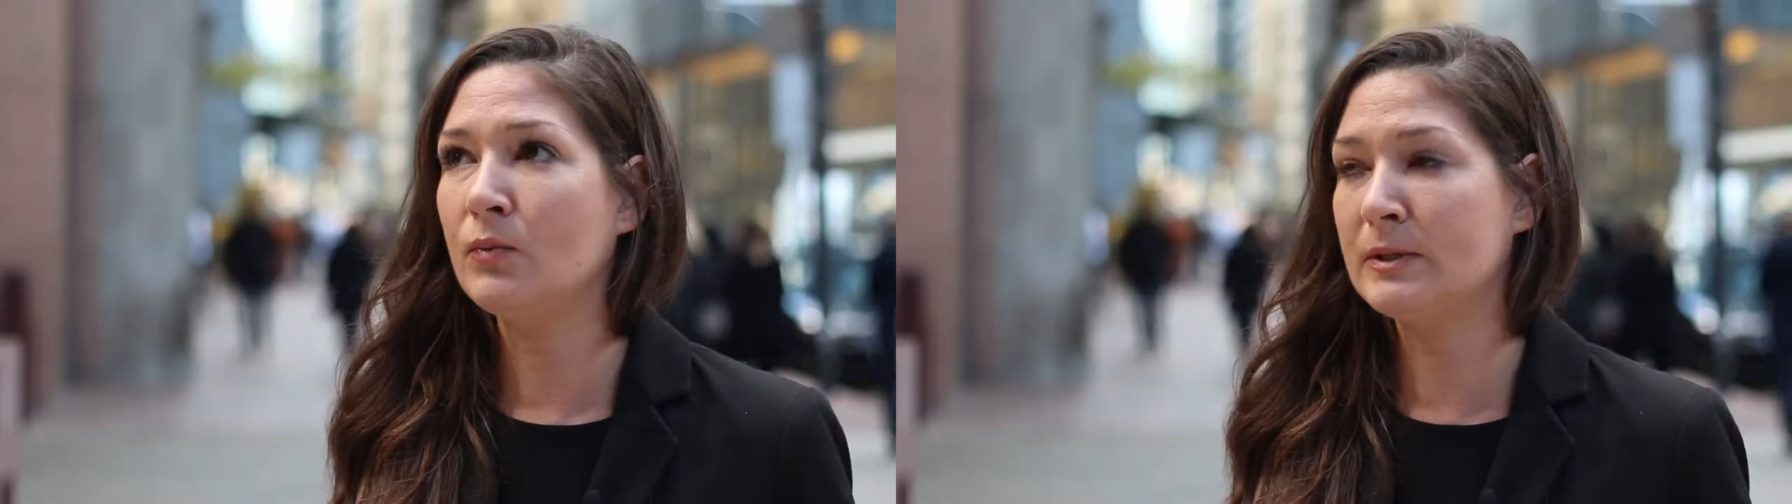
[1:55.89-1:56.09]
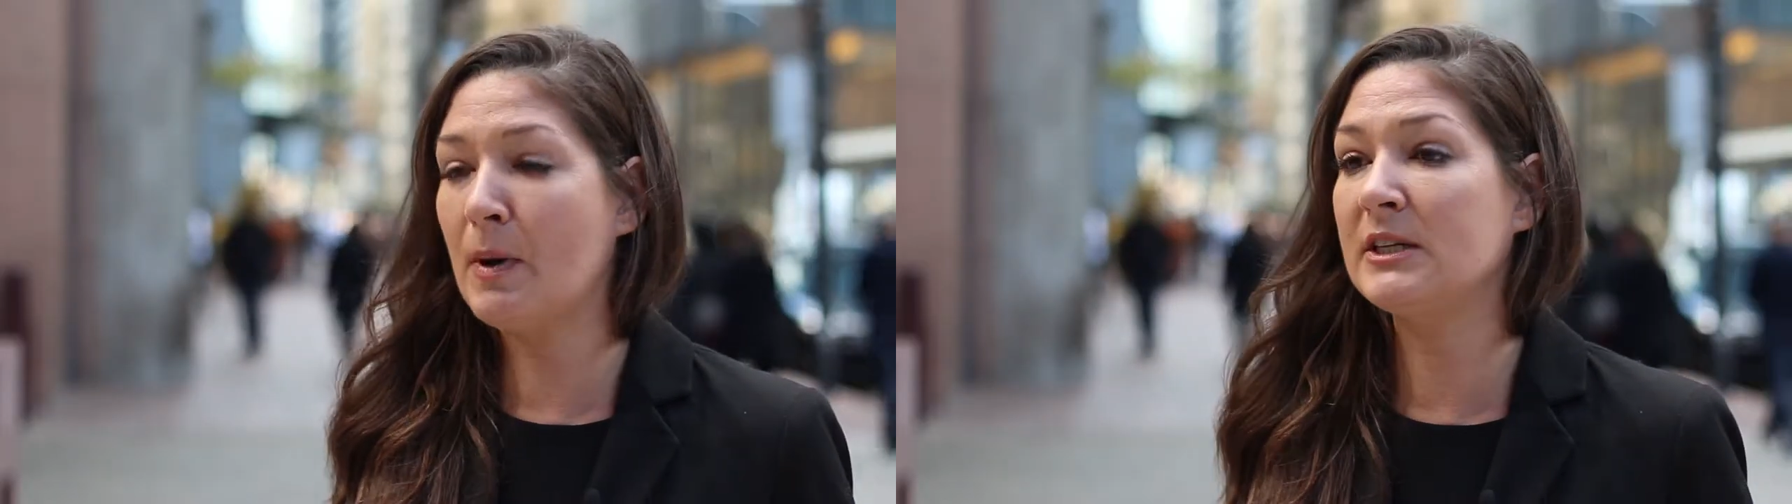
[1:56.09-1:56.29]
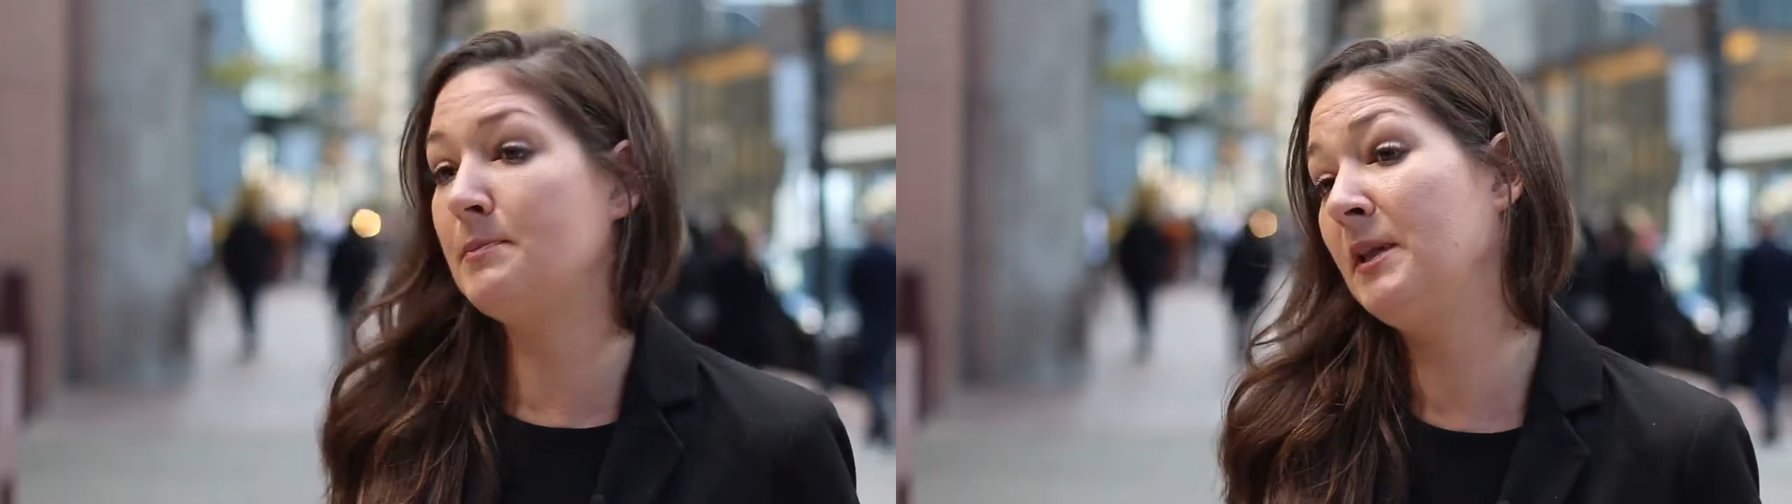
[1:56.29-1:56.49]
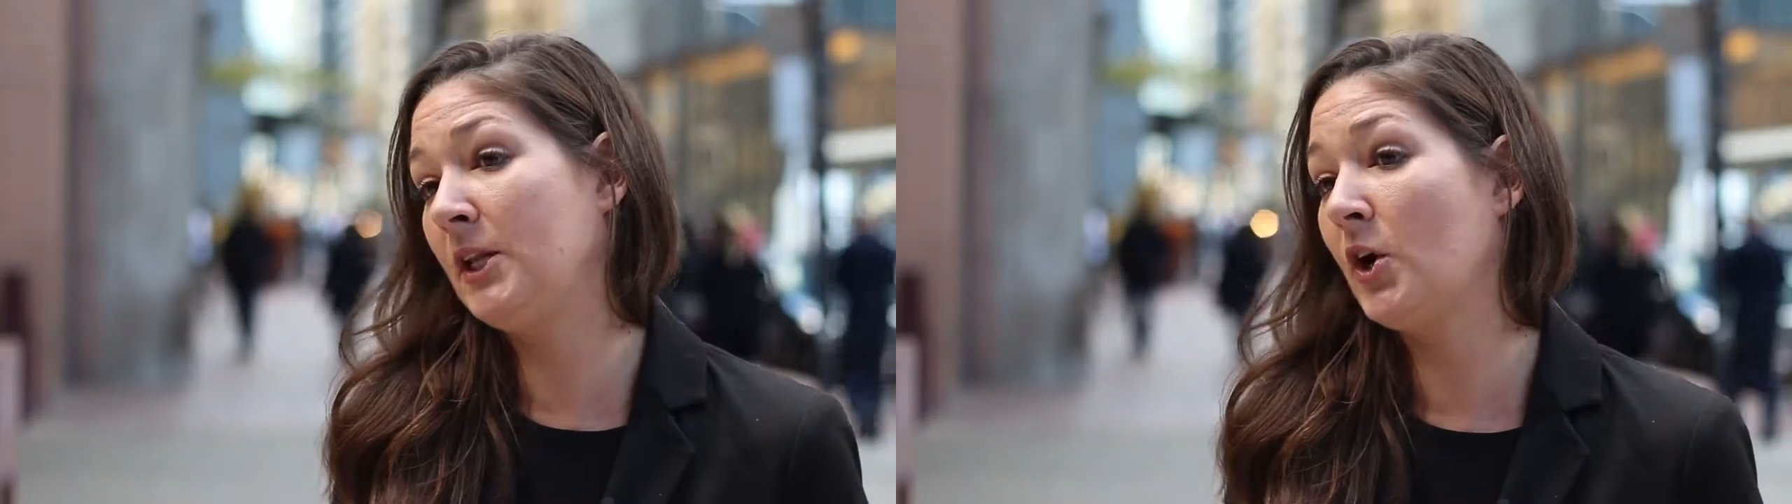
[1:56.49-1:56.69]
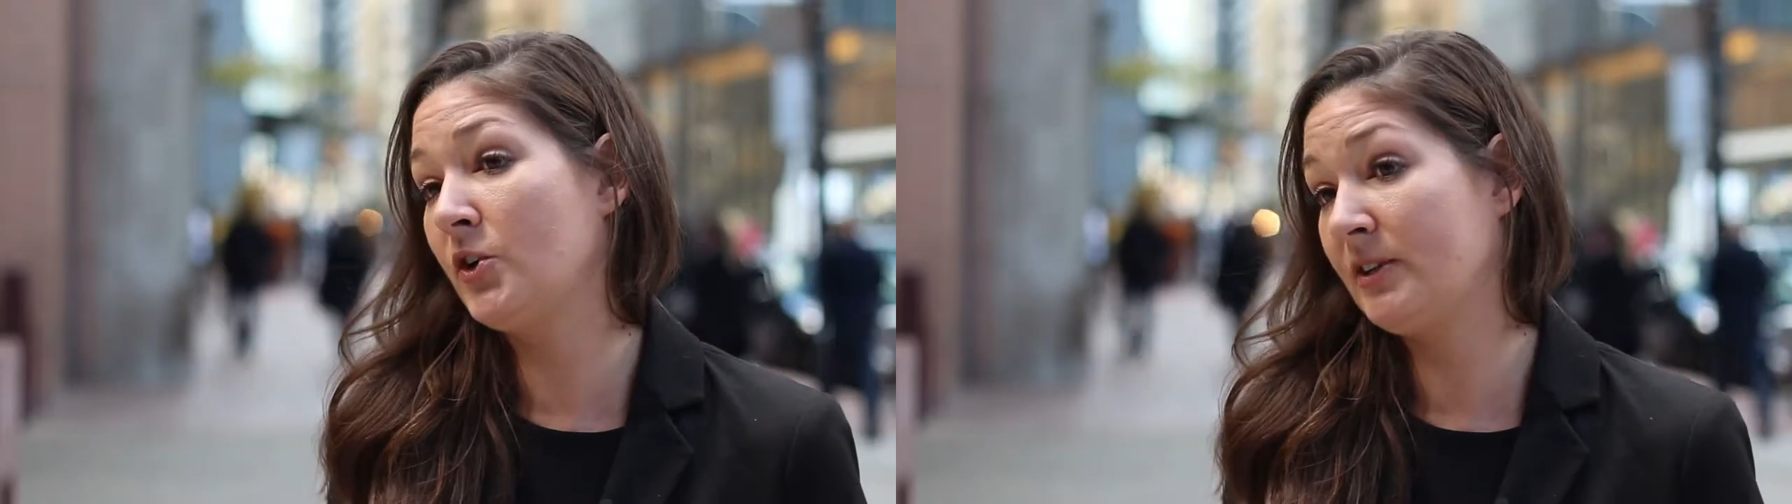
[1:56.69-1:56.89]

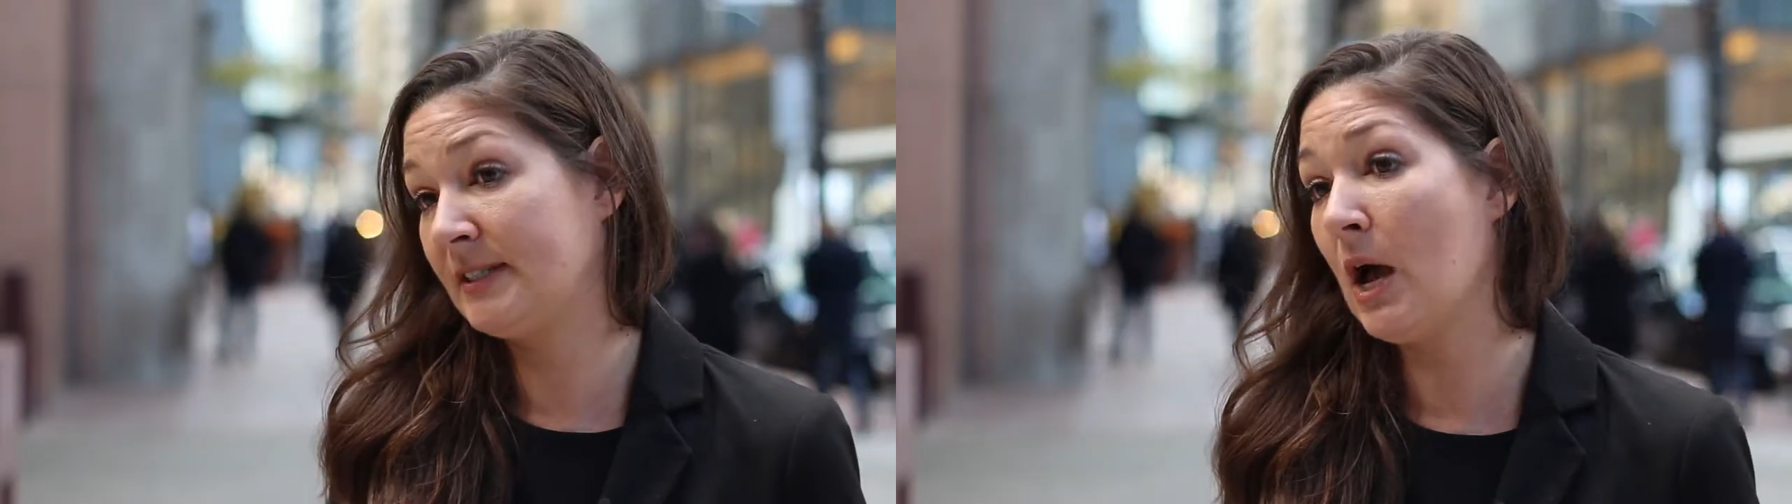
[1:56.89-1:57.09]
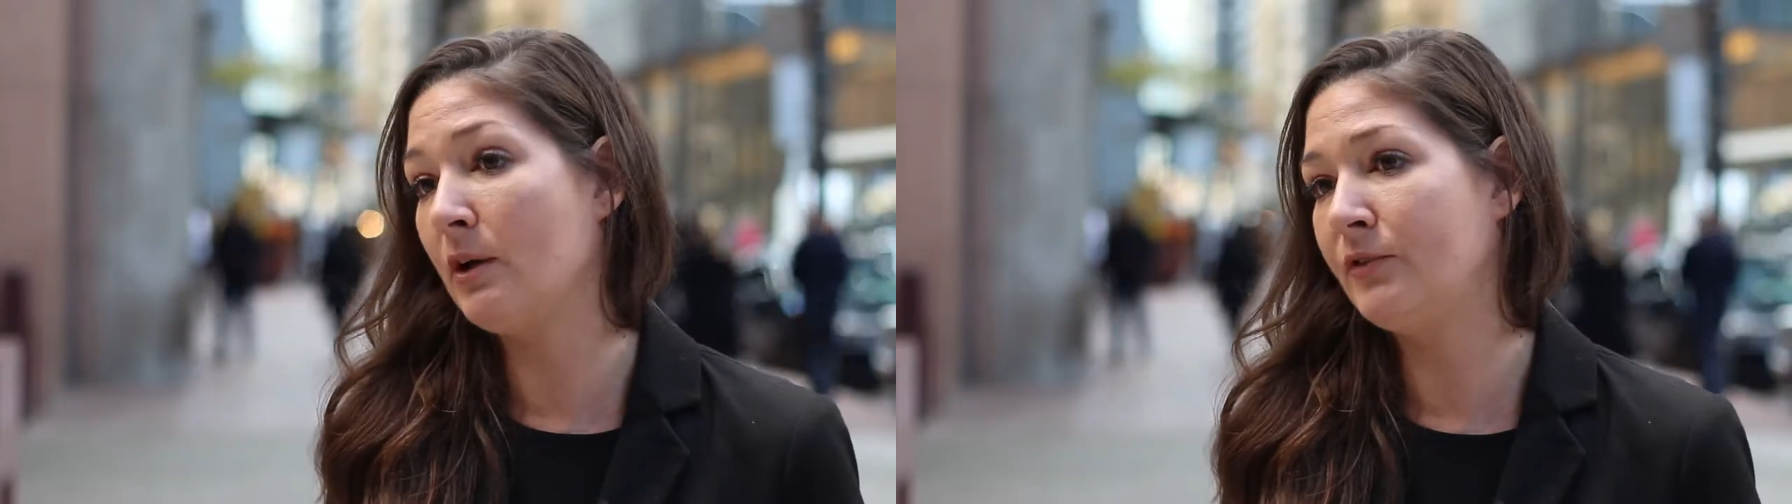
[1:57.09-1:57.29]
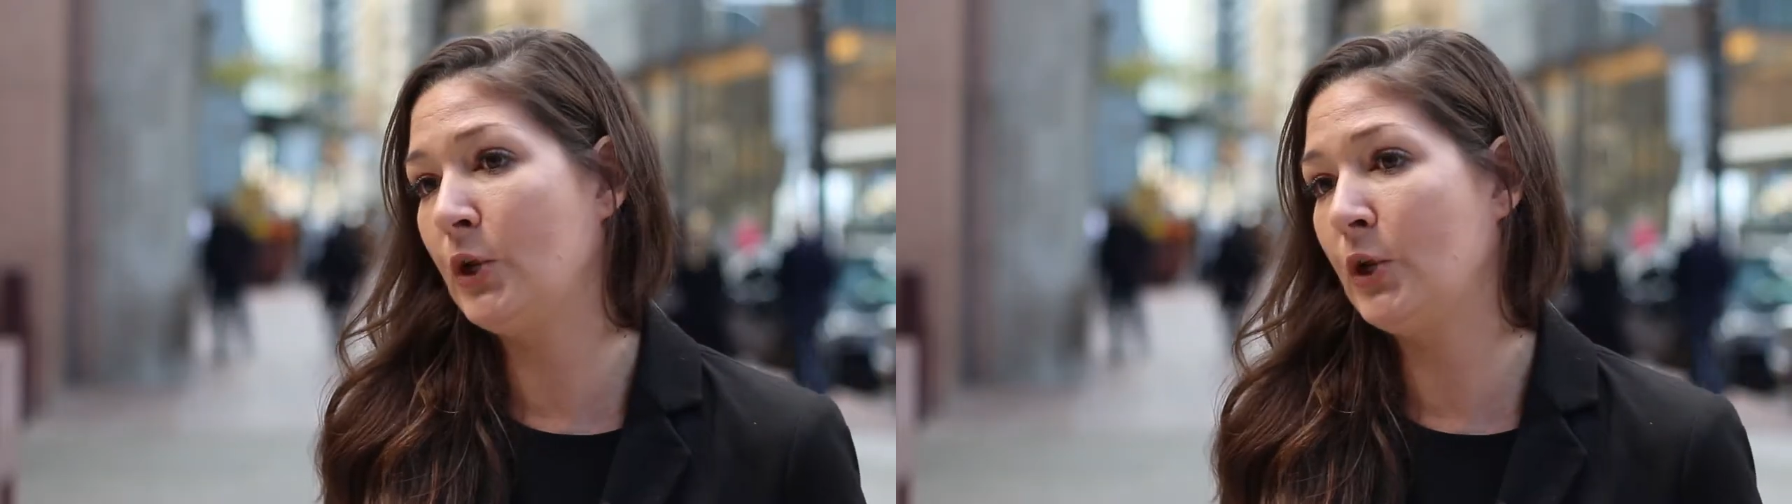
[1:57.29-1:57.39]
responsibility on yourself.